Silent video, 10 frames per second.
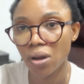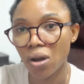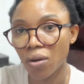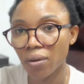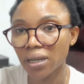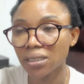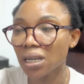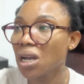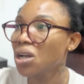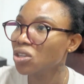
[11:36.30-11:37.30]
All right?
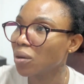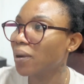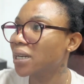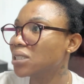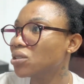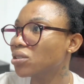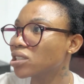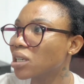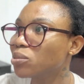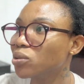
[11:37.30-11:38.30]
Normally, the
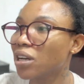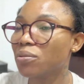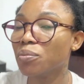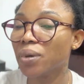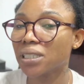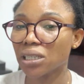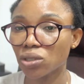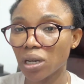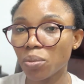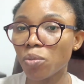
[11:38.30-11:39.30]
100 ml would have been better
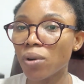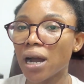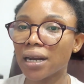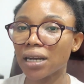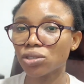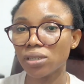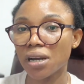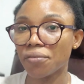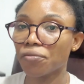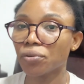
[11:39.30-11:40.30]
so that people can actually
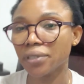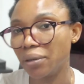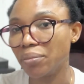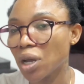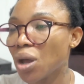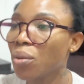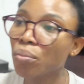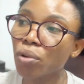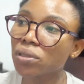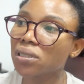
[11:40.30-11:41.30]
afford them.
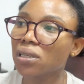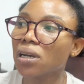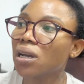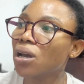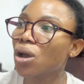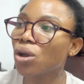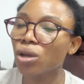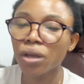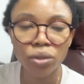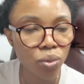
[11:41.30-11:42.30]
But
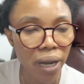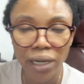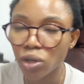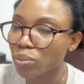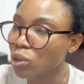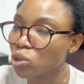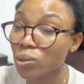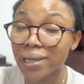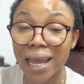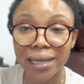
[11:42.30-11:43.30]
it will end up not
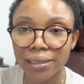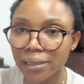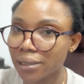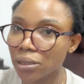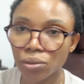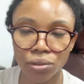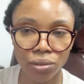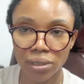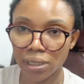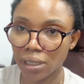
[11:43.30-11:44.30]
doing anything on
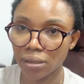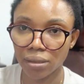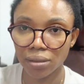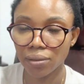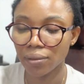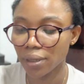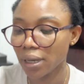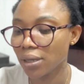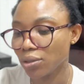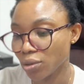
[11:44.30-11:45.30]
your skin.
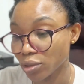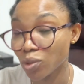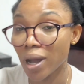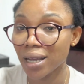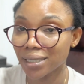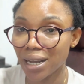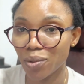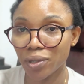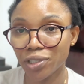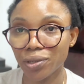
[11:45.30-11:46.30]
Okay? You also asked that
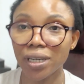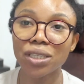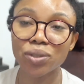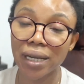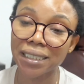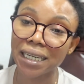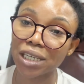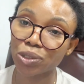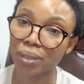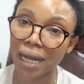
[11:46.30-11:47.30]
question here, so I said I
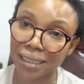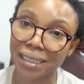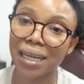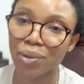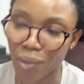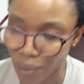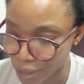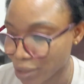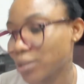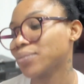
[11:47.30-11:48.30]
should answer your
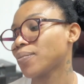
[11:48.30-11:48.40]
question.